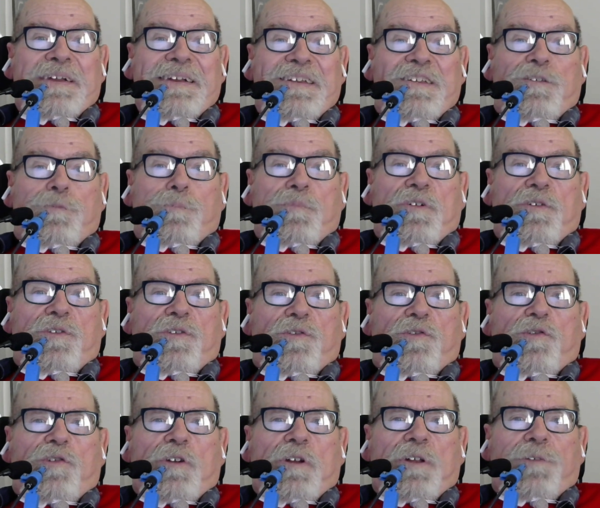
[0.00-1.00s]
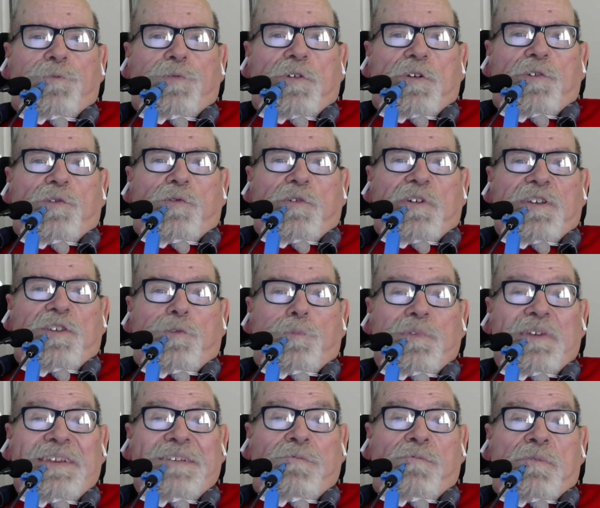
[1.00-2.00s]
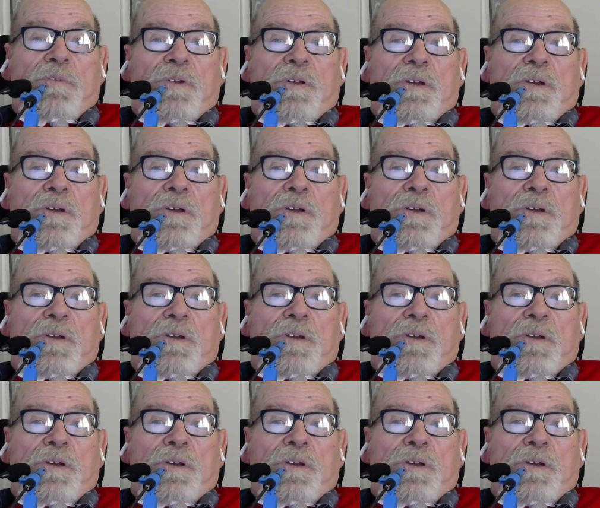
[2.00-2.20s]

As much as John frustrates me,